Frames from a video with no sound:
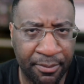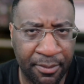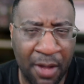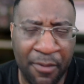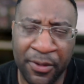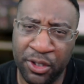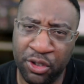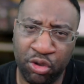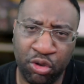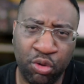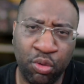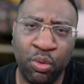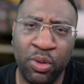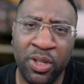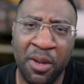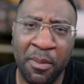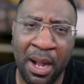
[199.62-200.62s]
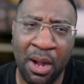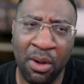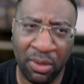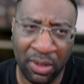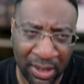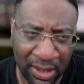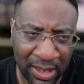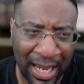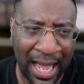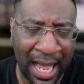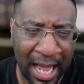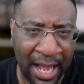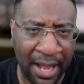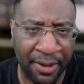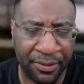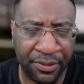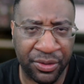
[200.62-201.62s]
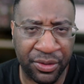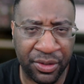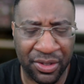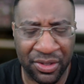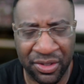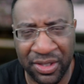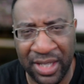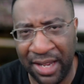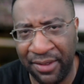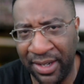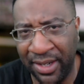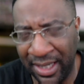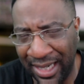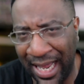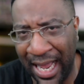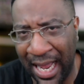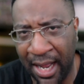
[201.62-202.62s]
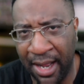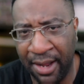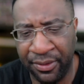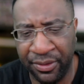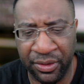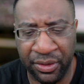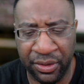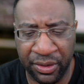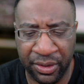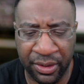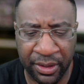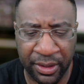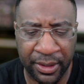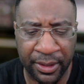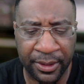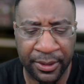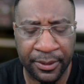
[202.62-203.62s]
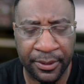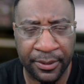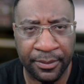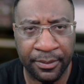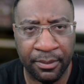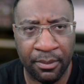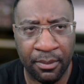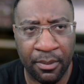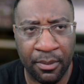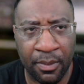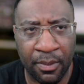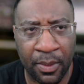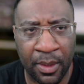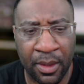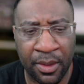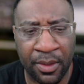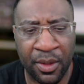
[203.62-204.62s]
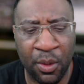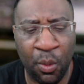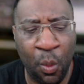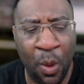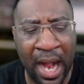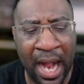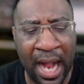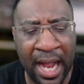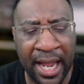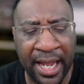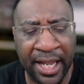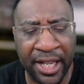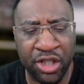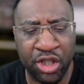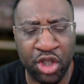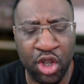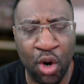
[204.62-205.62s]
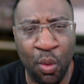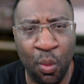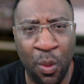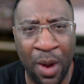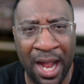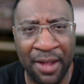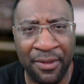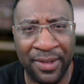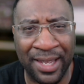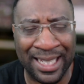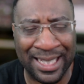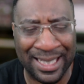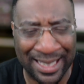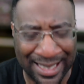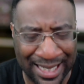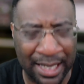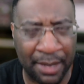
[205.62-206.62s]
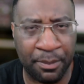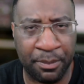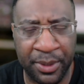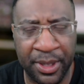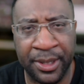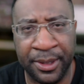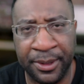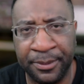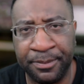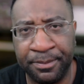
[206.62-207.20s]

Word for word: If it's truly about lives, saving lives, the why is your wife exempt?